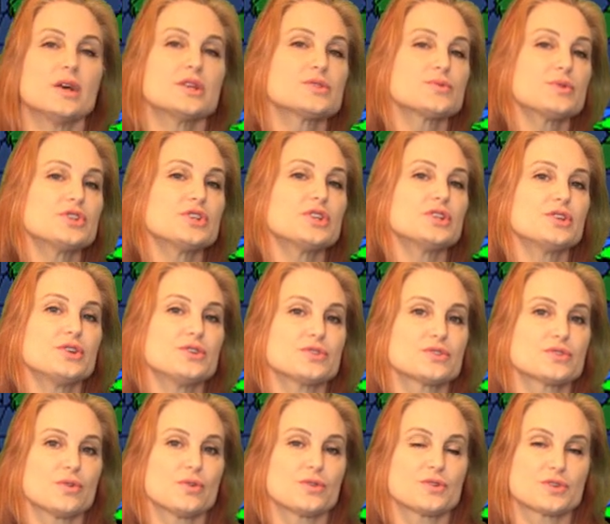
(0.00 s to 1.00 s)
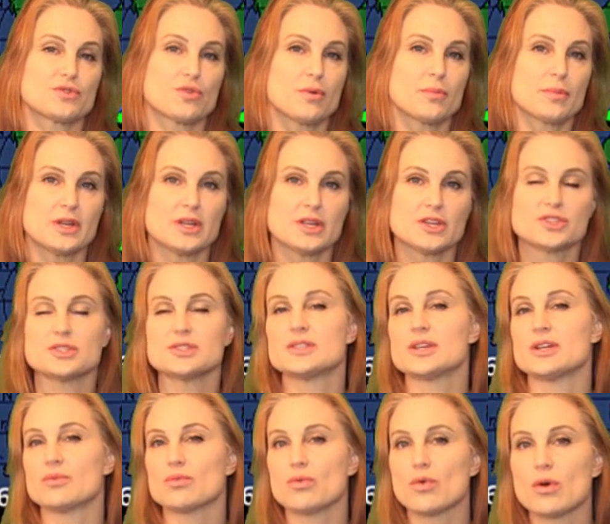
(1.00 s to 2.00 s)
Switching to your solar storm conditions
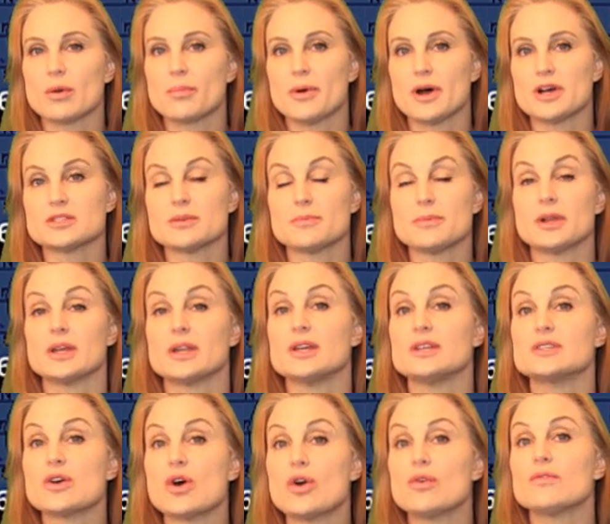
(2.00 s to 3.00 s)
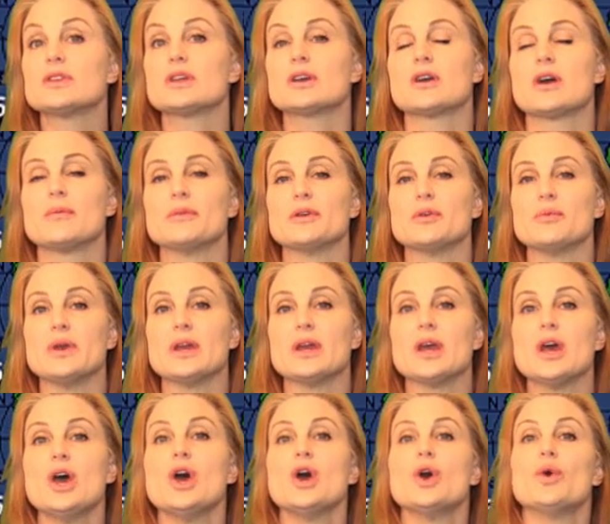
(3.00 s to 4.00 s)
and aurora possibilities over the coming
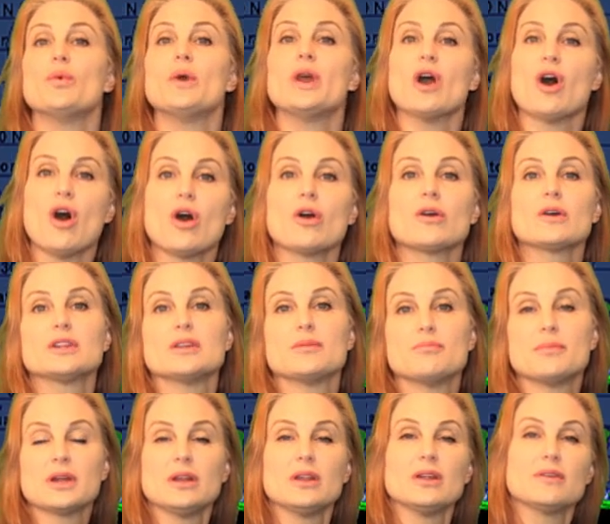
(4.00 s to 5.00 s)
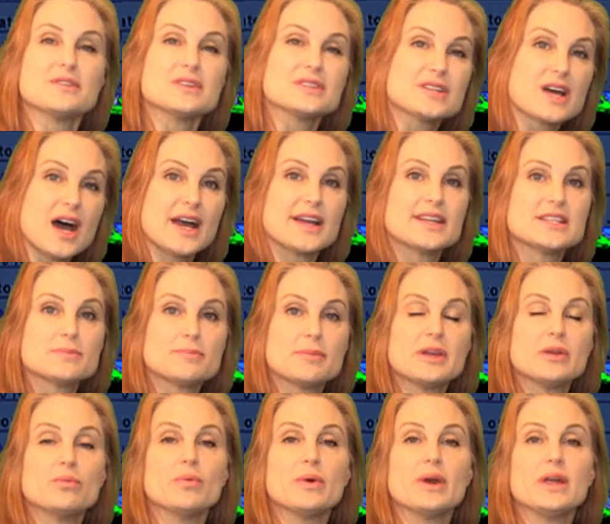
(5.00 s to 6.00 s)
week, we are in the middle of this
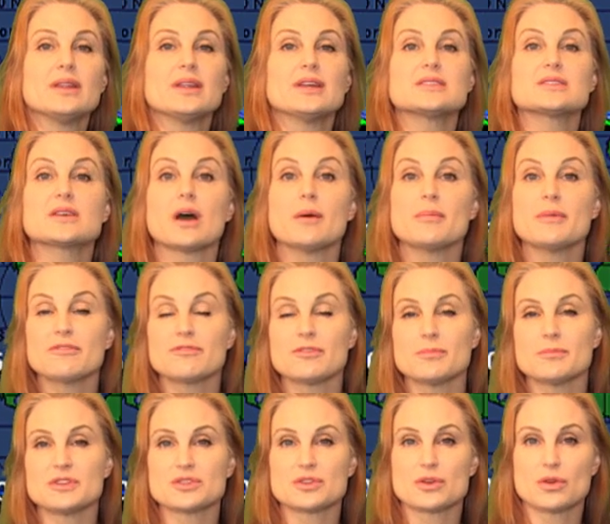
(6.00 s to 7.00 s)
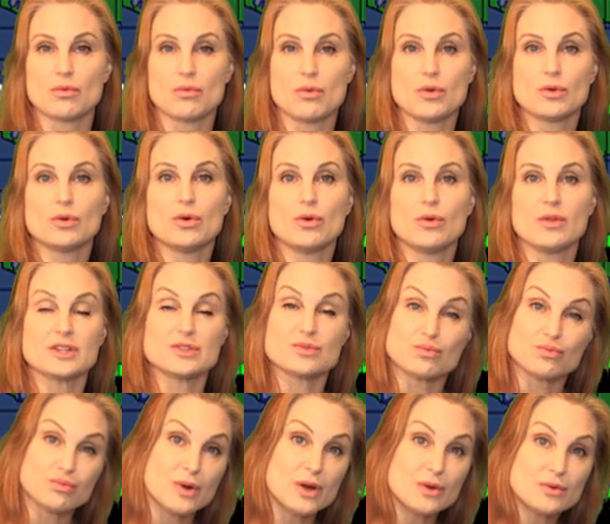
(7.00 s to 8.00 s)
high-speed wind that's coming from this coronal hole that's
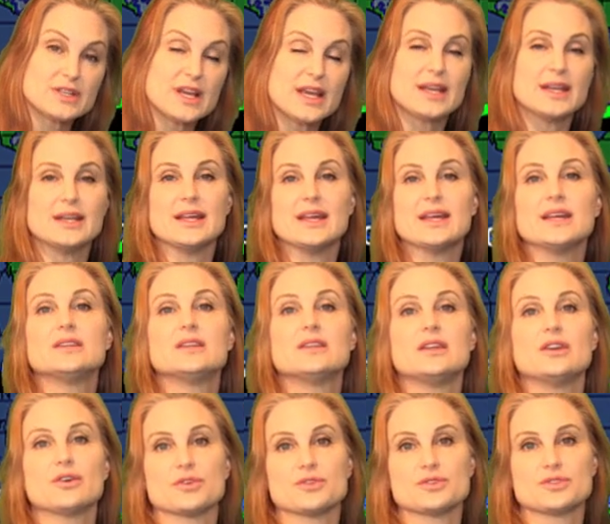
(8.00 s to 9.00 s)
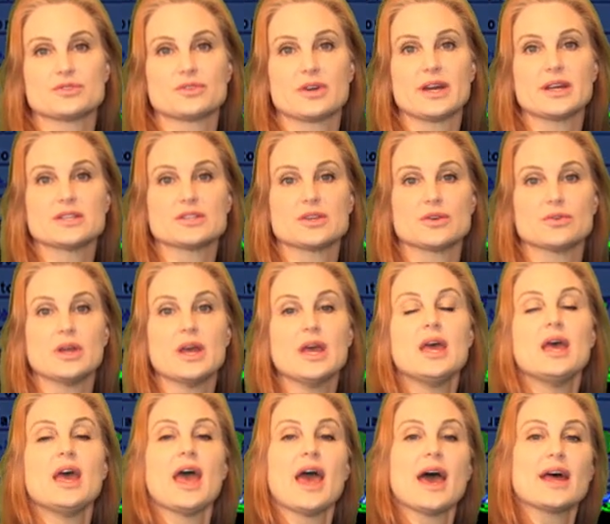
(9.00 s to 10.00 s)
rotated into the Earth strike zone.
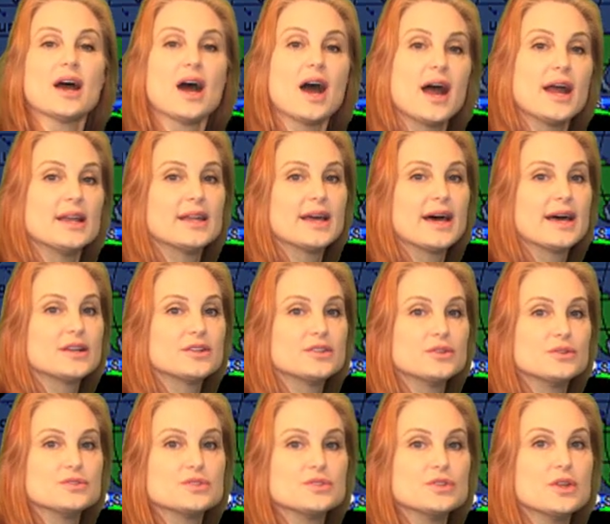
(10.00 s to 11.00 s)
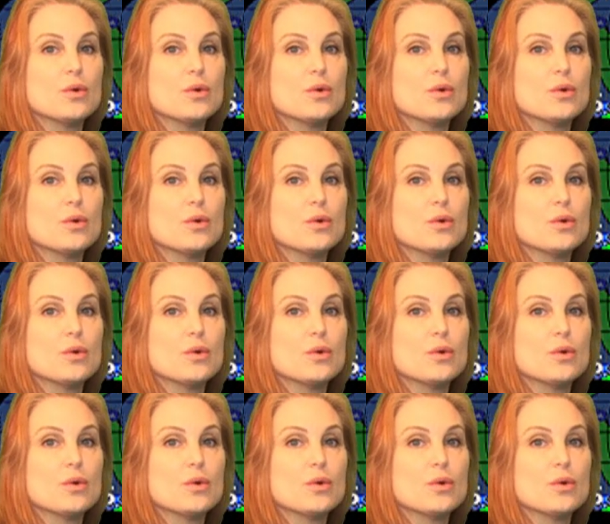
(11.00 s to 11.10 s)
At high latitudes,